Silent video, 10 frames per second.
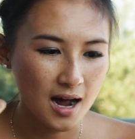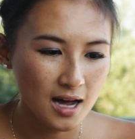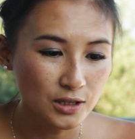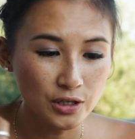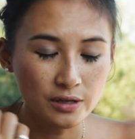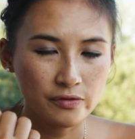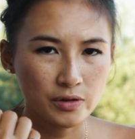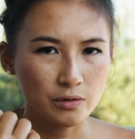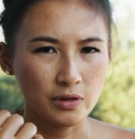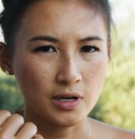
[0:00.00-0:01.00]
I learned a
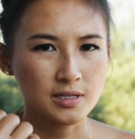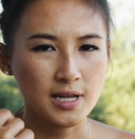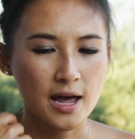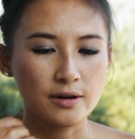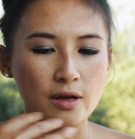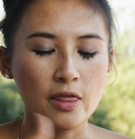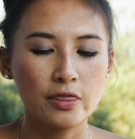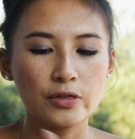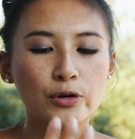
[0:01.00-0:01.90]
few things, and